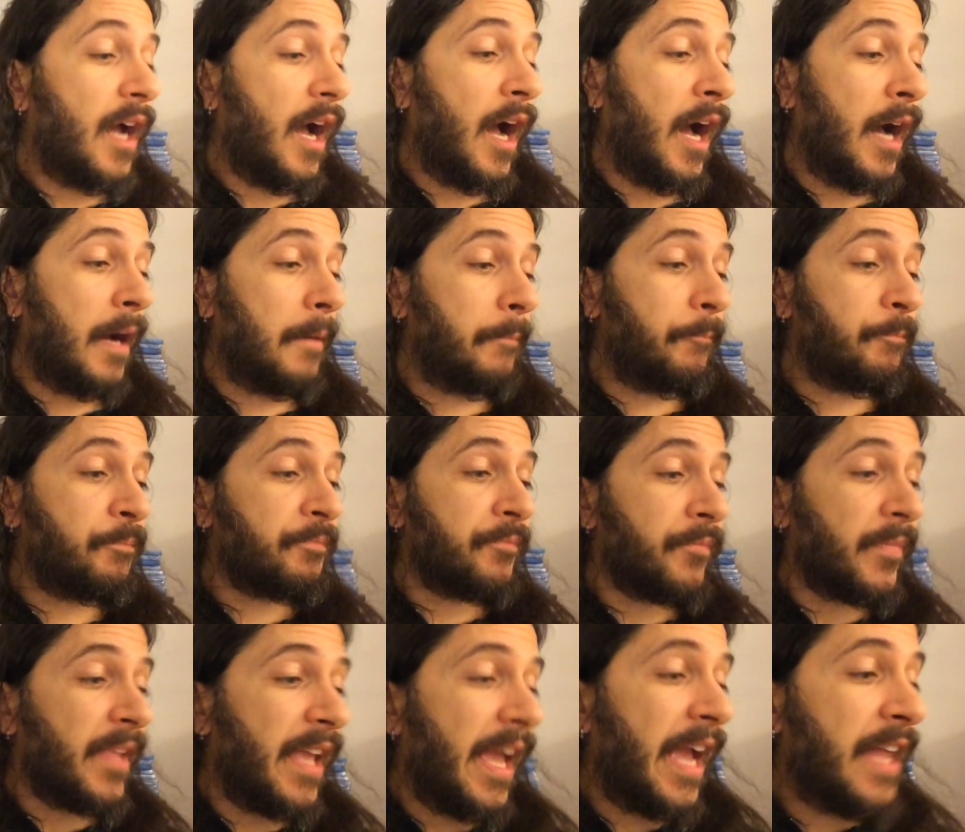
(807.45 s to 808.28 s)

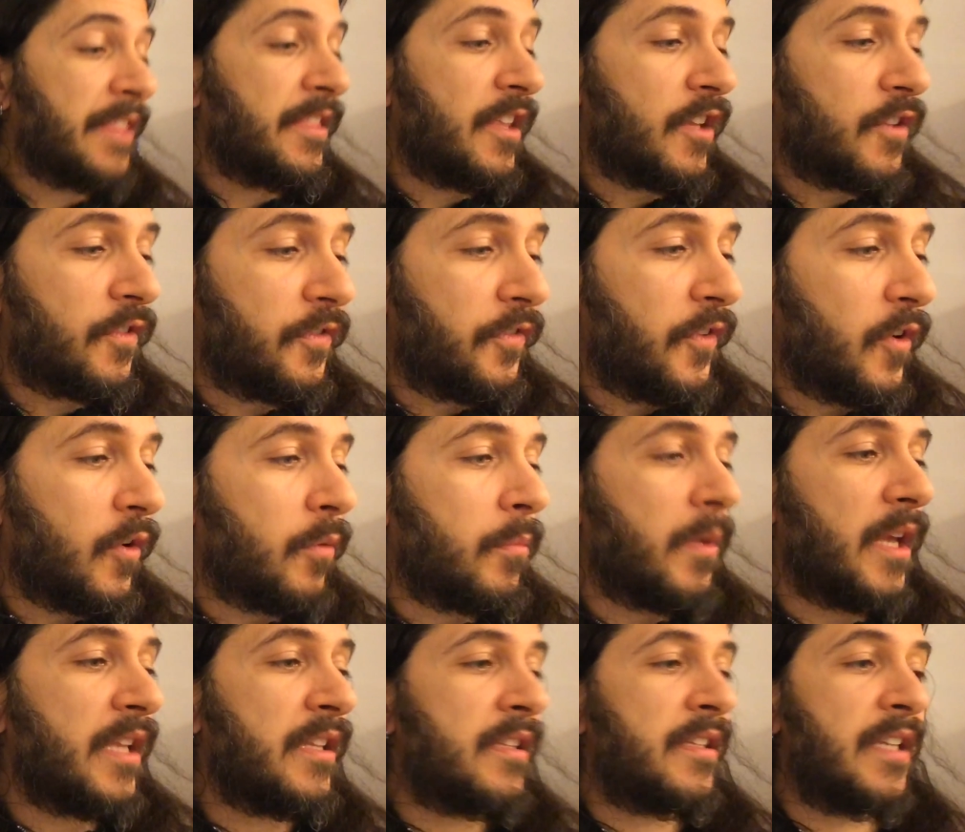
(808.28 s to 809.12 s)
And this
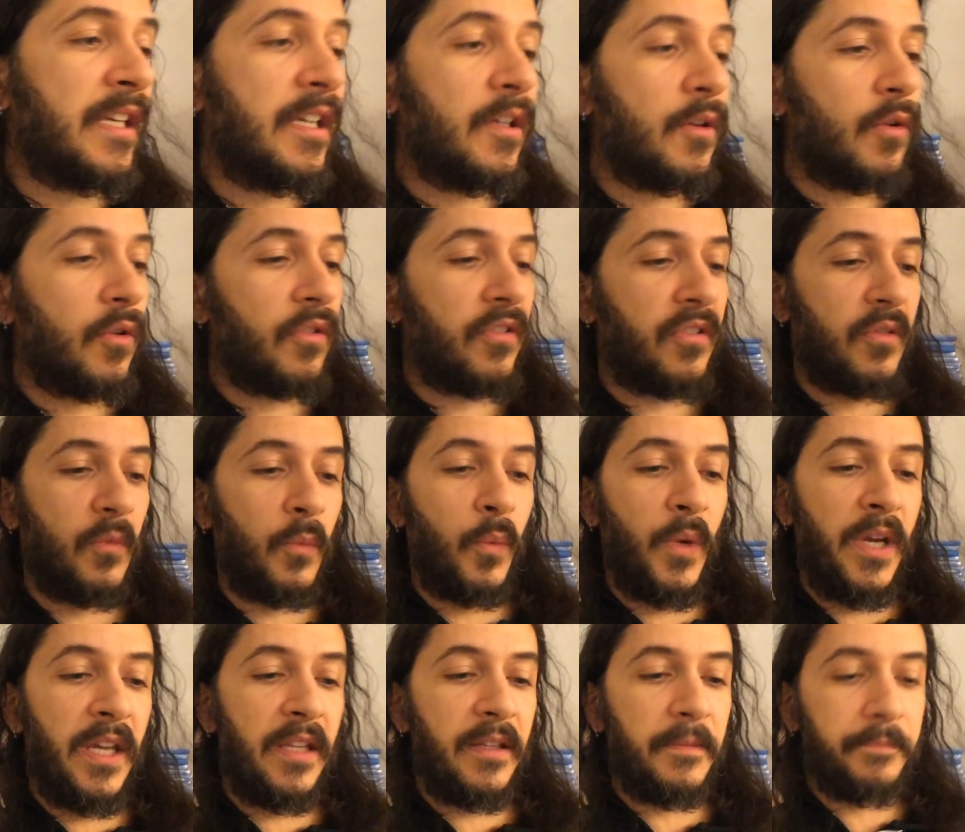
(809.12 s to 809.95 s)
film deals
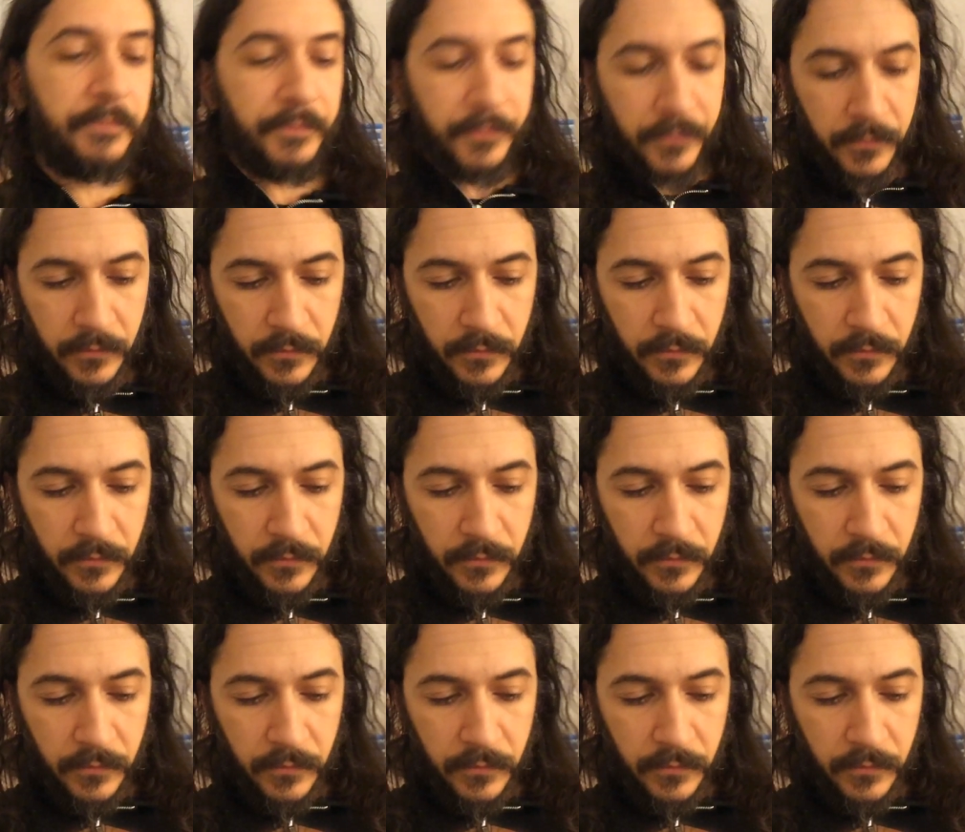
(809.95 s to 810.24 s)
with